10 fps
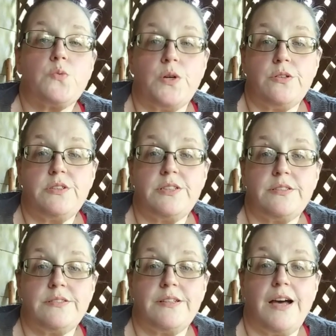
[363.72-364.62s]
world,
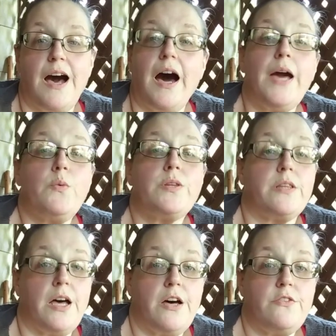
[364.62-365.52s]
I would
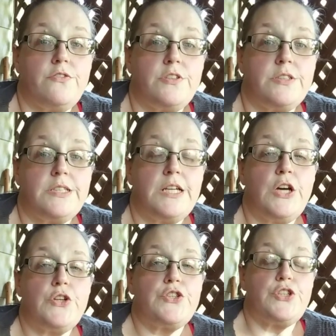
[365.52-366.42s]
love
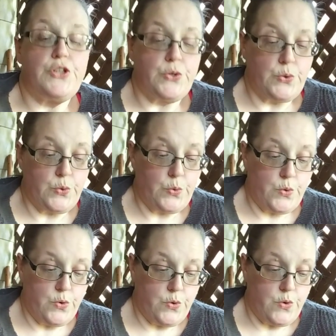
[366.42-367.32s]
to